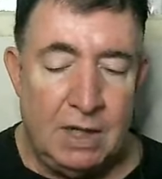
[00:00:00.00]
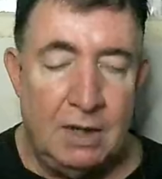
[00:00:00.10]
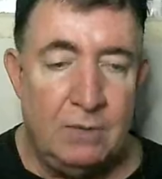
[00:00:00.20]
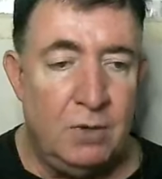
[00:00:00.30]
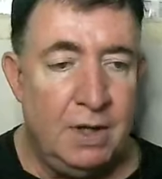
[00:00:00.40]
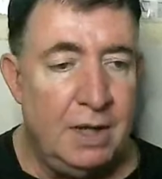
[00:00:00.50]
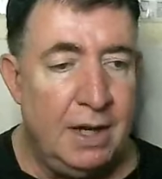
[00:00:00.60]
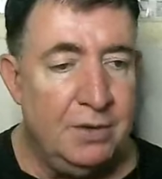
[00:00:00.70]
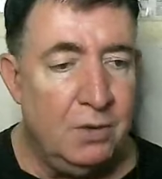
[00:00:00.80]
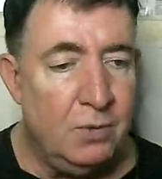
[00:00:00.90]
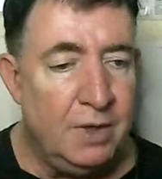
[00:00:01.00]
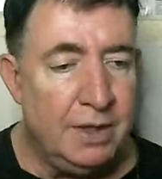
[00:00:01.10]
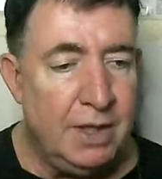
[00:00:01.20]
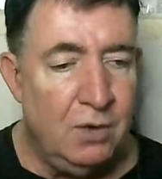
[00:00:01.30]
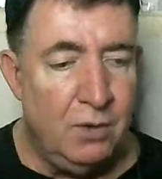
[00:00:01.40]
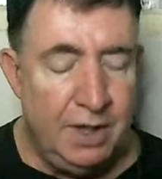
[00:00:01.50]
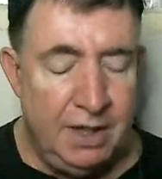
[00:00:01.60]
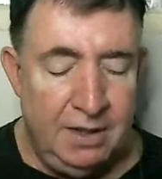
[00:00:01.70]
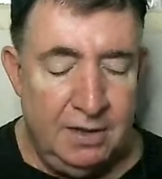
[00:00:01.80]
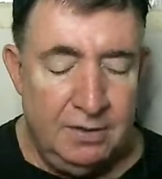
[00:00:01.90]
I want I don't want to go
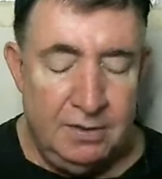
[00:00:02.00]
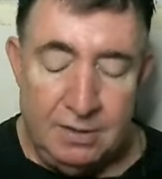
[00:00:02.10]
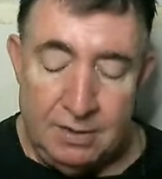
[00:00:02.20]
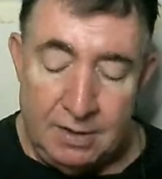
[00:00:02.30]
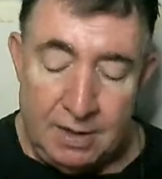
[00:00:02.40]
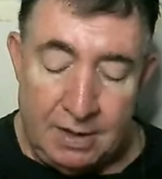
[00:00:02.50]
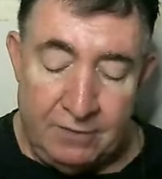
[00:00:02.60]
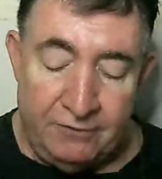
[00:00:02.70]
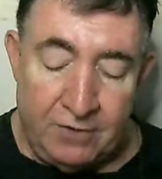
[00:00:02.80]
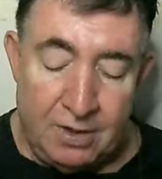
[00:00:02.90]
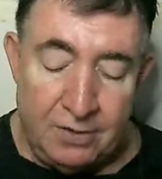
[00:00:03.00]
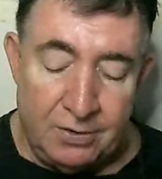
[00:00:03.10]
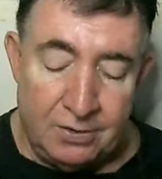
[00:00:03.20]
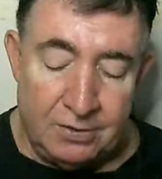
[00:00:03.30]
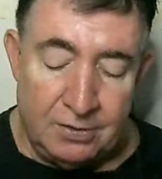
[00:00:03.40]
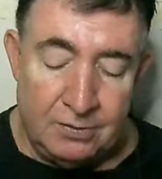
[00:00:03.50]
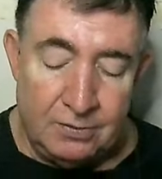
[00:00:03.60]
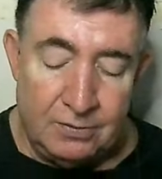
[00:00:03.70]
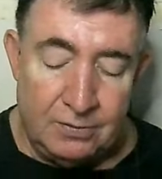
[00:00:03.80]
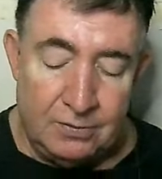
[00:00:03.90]
any uh, farther
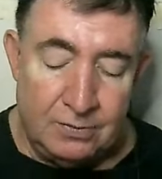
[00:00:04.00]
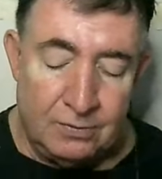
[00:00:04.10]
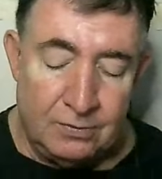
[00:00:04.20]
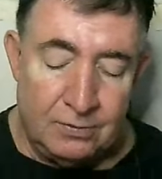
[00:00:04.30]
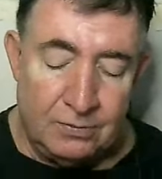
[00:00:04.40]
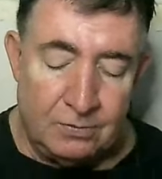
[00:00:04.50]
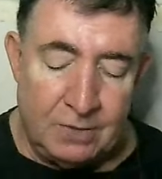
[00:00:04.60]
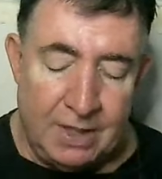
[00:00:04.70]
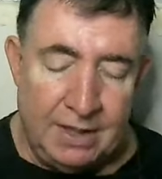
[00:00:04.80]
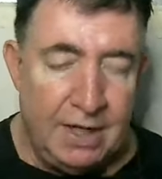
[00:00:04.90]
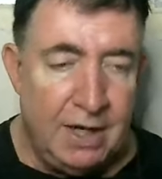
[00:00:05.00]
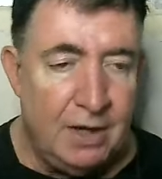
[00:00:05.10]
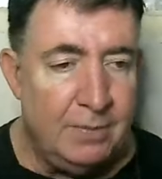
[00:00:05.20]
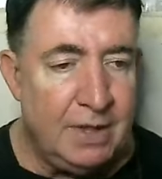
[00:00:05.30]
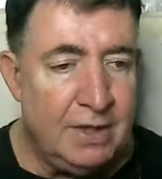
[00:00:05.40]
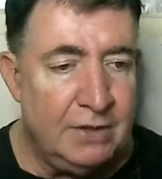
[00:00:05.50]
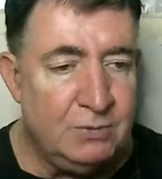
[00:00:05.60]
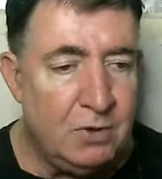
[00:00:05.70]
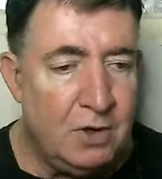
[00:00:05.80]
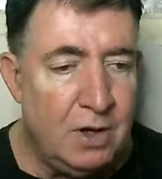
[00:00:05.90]
right now because
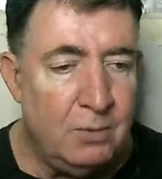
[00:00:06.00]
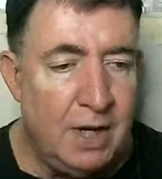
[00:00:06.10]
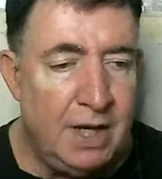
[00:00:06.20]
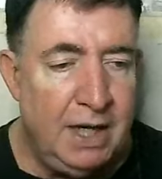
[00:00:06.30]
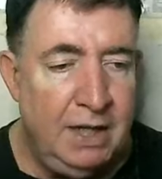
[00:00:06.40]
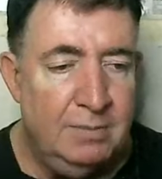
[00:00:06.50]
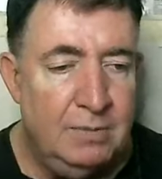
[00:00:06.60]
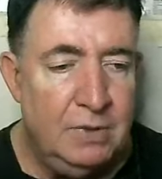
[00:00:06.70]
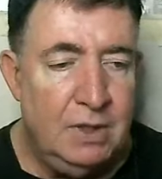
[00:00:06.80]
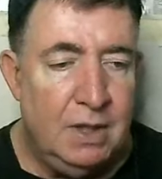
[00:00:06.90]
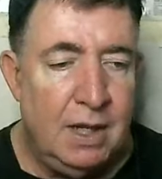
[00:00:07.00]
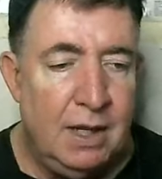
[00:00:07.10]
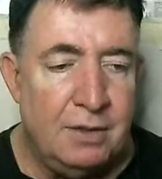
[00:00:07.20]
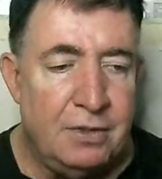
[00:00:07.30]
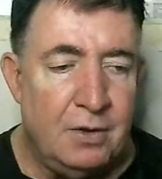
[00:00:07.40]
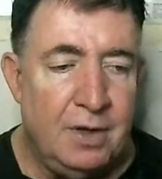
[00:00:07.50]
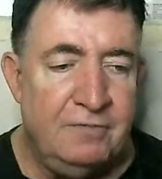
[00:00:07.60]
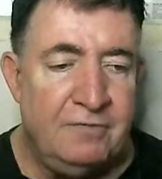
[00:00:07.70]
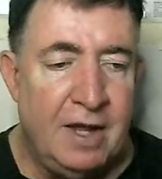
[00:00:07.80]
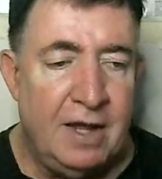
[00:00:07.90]
we're already uh,
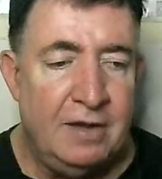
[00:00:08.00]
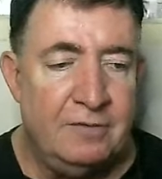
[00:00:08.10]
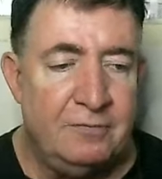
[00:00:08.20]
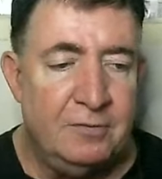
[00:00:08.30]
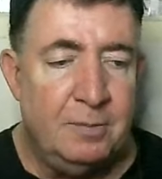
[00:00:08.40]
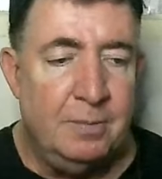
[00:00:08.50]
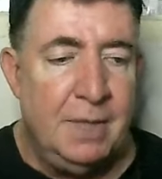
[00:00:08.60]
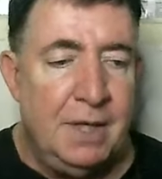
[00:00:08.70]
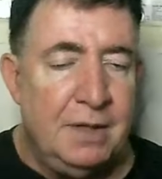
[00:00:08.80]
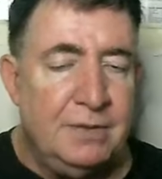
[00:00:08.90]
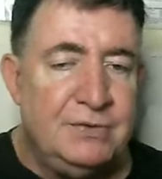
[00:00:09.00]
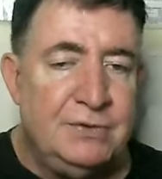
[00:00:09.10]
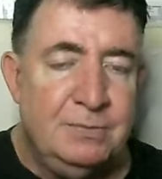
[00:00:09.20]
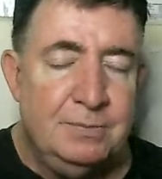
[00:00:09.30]
35 minutes